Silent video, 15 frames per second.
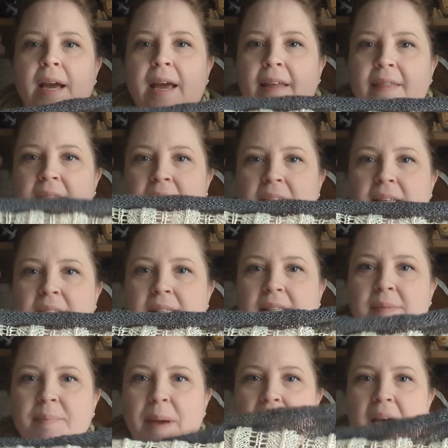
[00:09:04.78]
and this
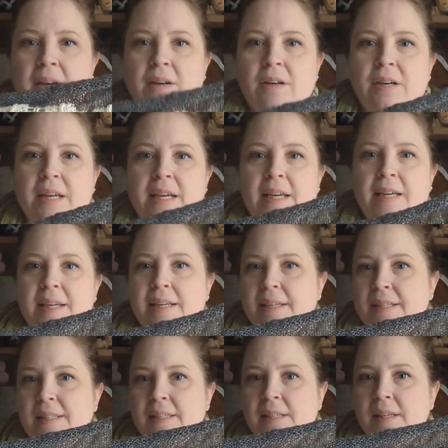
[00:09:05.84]
pattern
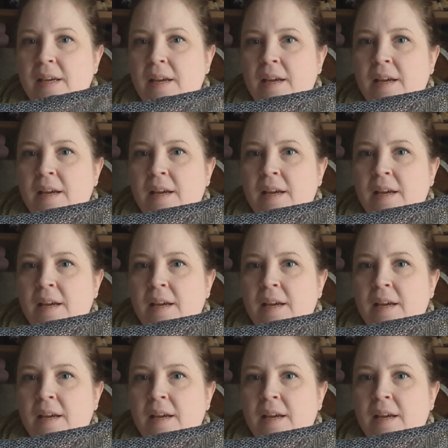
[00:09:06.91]
is,